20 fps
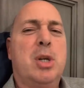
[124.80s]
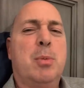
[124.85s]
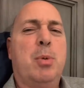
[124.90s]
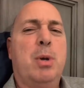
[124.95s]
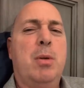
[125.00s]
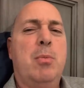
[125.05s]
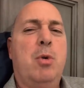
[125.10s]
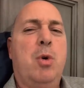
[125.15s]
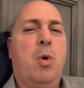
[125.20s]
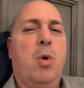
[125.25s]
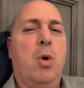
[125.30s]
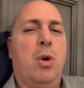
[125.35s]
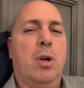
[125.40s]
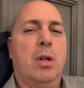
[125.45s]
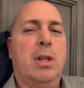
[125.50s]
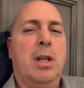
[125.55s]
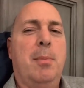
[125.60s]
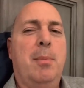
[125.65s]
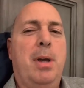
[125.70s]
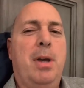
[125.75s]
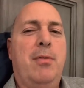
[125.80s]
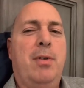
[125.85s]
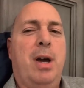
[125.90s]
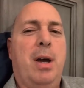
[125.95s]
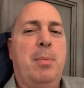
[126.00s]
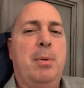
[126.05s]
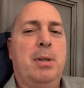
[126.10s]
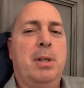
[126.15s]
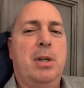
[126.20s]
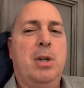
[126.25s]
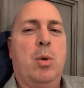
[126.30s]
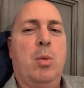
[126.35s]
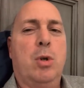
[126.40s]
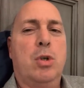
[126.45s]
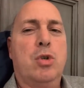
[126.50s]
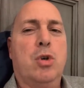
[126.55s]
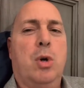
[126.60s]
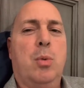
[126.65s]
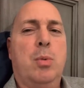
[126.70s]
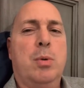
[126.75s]
Supreme Court that may have happened, where
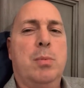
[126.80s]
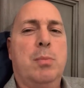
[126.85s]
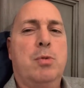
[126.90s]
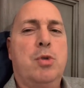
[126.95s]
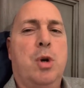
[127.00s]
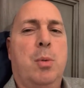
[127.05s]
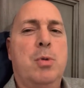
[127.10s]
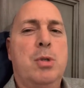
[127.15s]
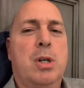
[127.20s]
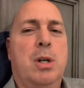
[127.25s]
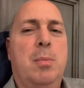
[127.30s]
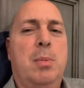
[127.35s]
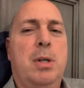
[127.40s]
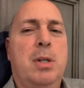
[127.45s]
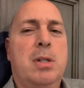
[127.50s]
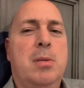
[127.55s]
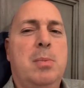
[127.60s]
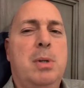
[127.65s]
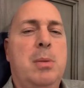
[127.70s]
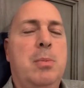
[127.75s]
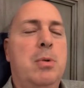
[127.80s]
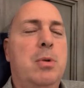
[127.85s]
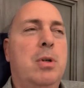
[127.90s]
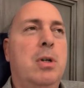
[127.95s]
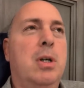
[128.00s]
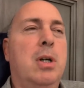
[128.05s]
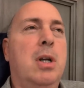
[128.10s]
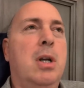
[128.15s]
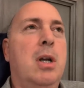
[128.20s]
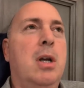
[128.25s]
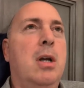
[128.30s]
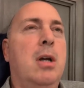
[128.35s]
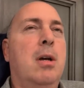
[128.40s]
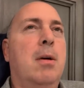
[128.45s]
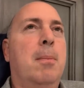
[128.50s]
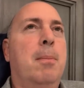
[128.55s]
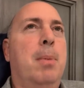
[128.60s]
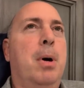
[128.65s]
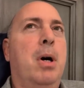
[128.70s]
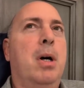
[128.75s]
Trump was going to pick some people.
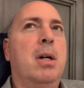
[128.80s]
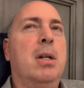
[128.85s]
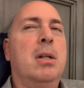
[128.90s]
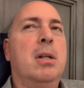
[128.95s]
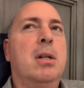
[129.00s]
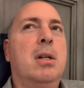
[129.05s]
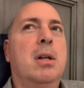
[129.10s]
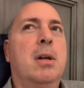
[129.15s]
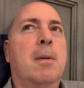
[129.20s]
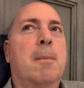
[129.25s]
But